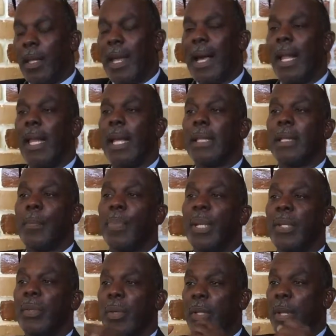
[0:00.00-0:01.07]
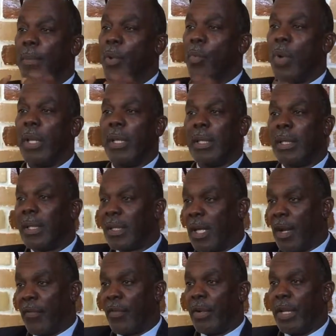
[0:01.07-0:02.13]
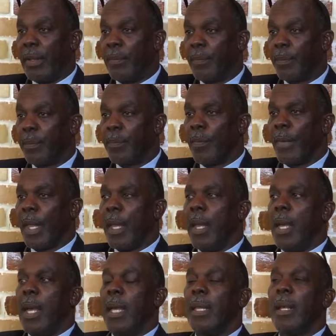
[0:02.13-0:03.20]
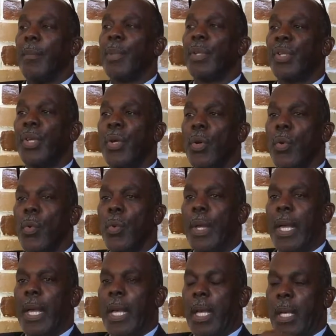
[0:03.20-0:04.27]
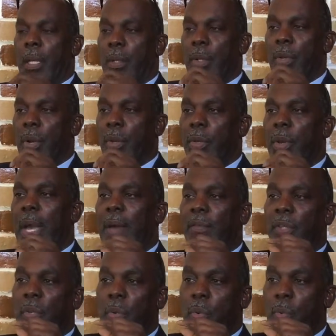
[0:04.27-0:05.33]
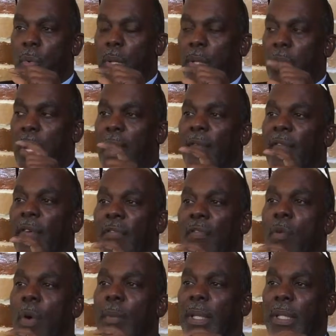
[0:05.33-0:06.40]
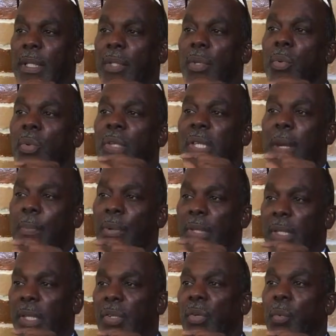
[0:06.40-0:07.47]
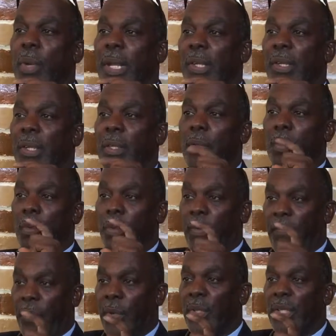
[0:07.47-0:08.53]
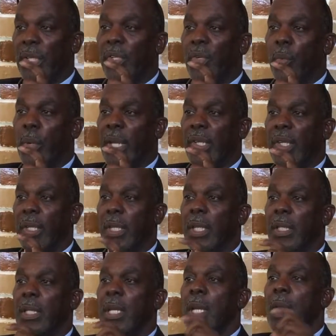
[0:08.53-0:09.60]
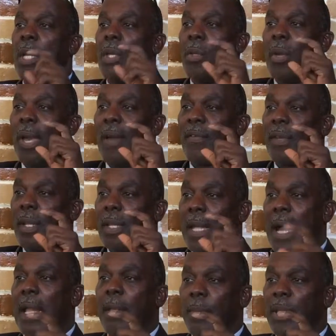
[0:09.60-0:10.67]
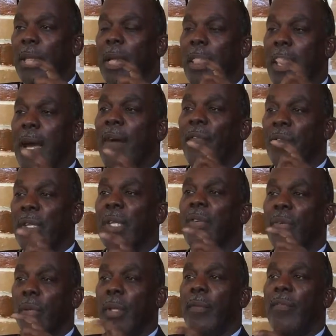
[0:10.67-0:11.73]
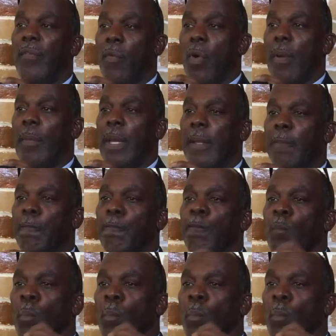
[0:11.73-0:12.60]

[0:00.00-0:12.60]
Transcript: a lot of that depends on, number one, the discovery, and number two, you know, you have informants in two separate situations. The first situation is you have a confidential informant